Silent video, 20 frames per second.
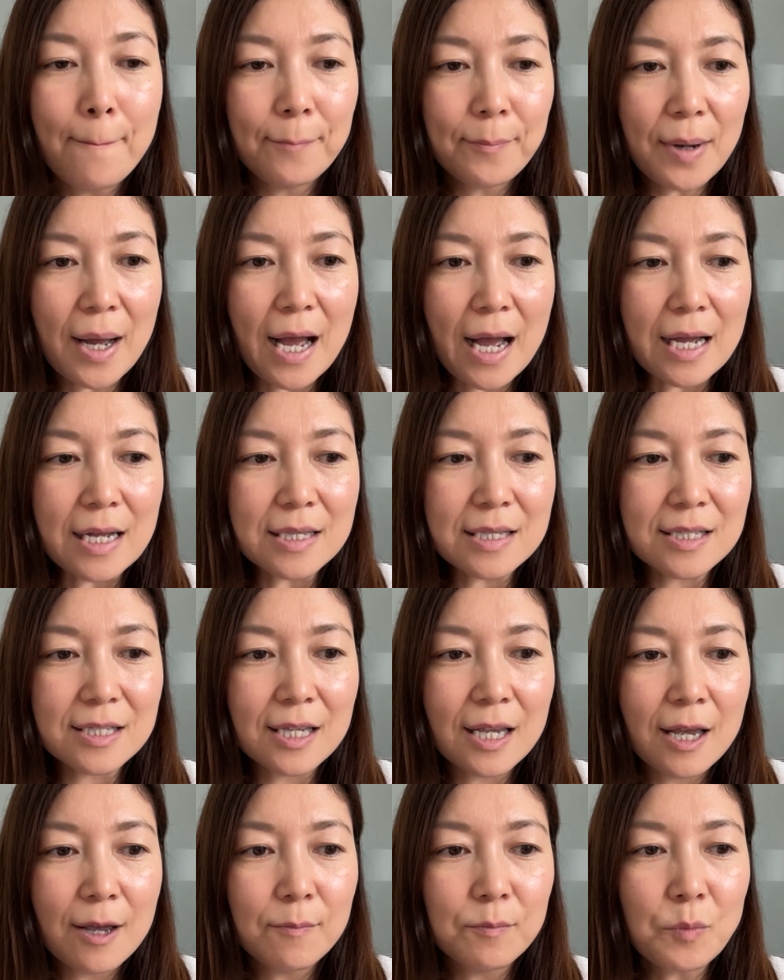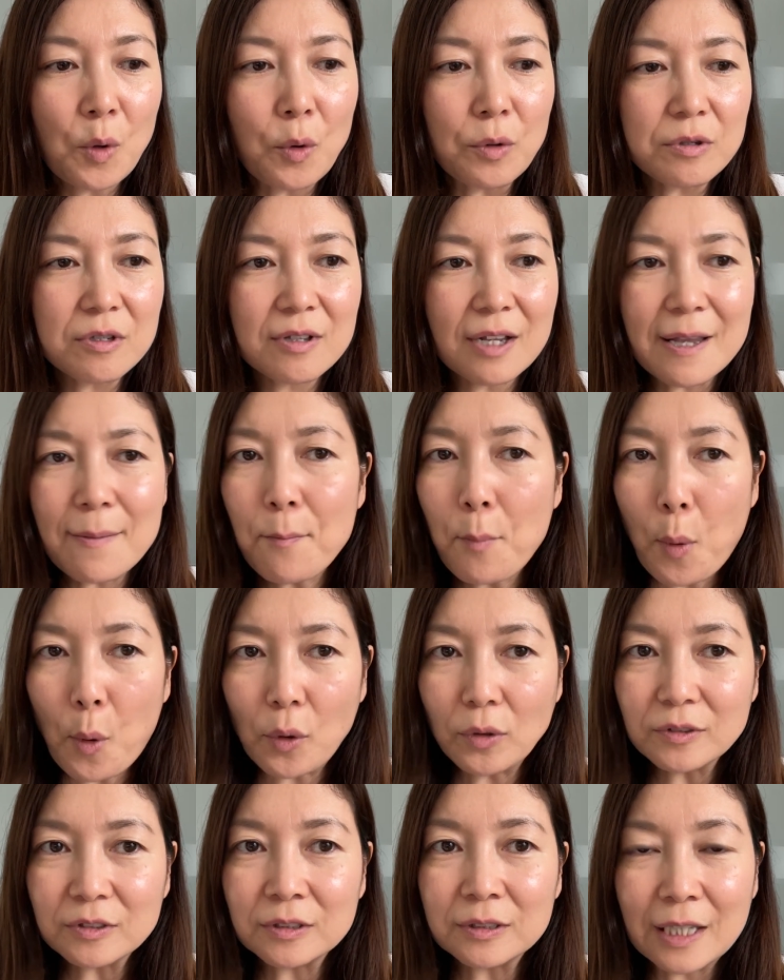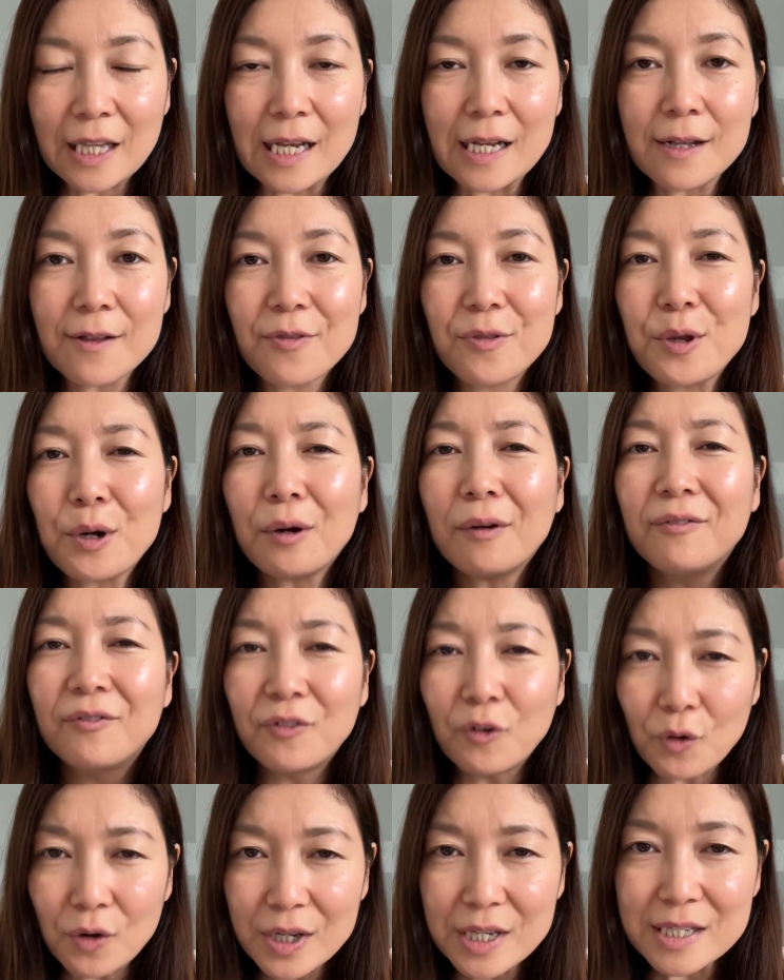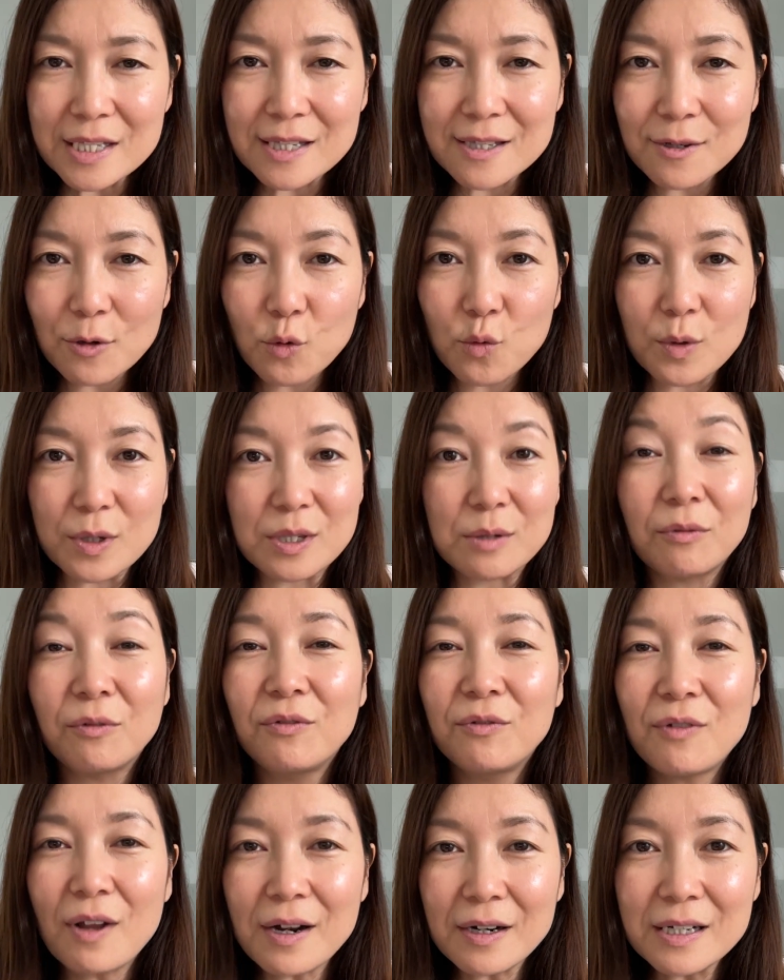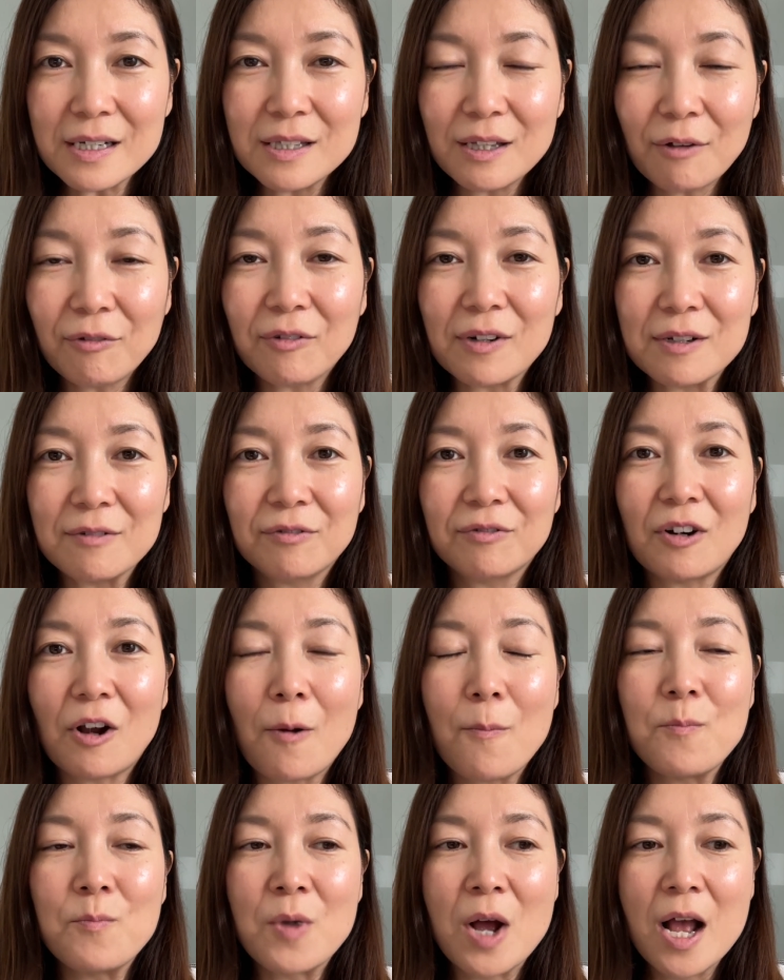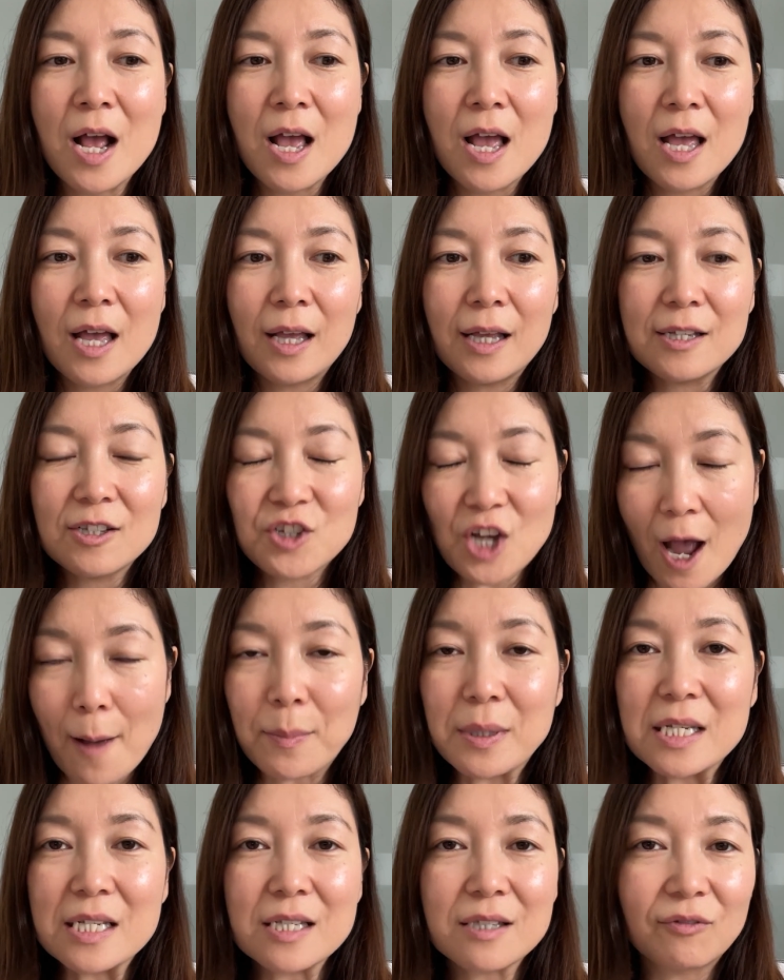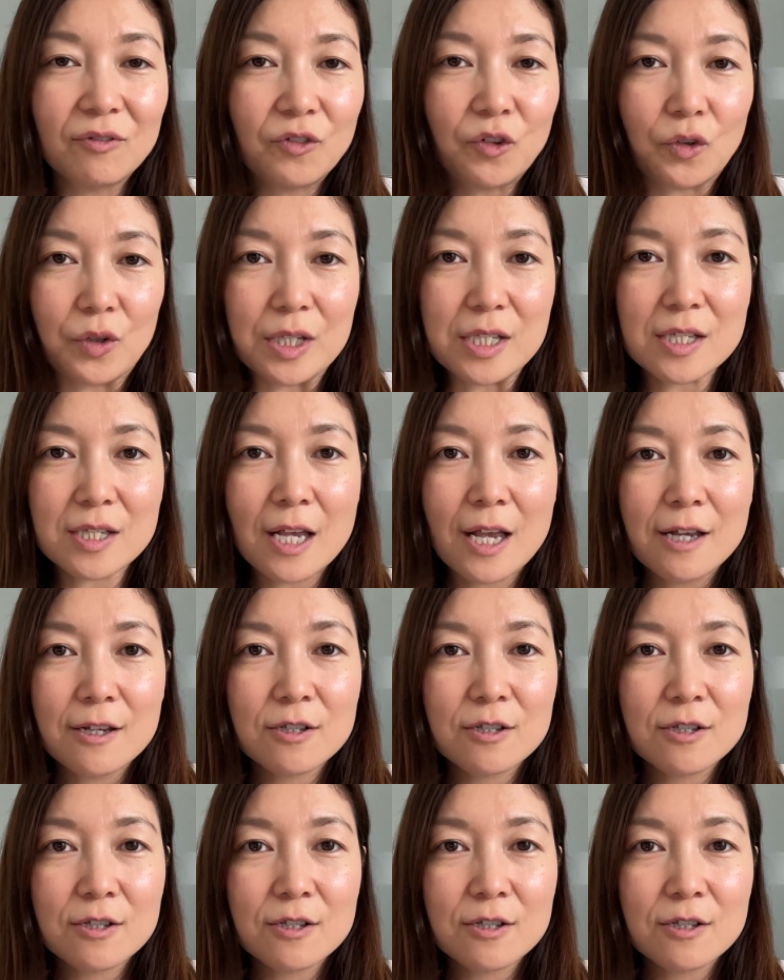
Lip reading: But most importantly, their voice was very different from Japanese voice.